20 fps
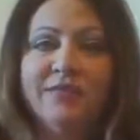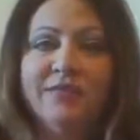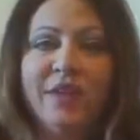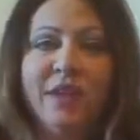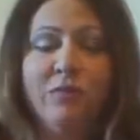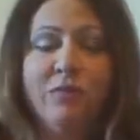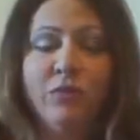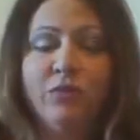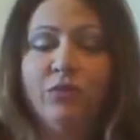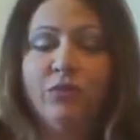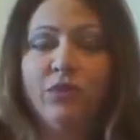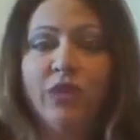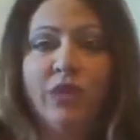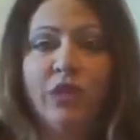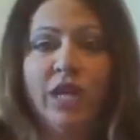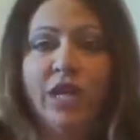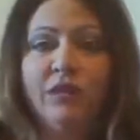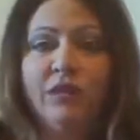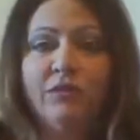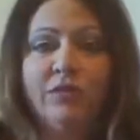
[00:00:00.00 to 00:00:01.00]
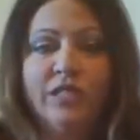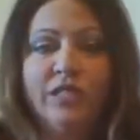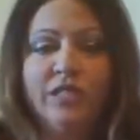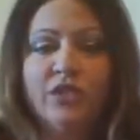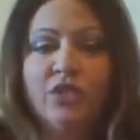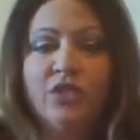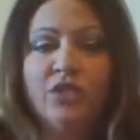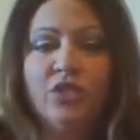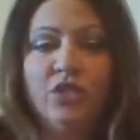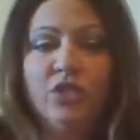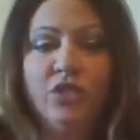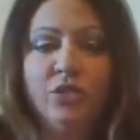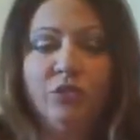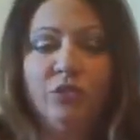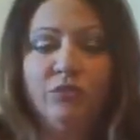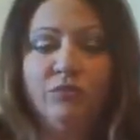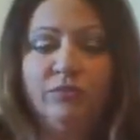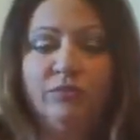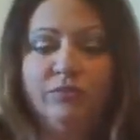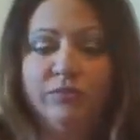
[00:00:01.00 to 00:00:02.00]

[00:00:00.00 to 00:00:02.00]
I prefer a lot of things too,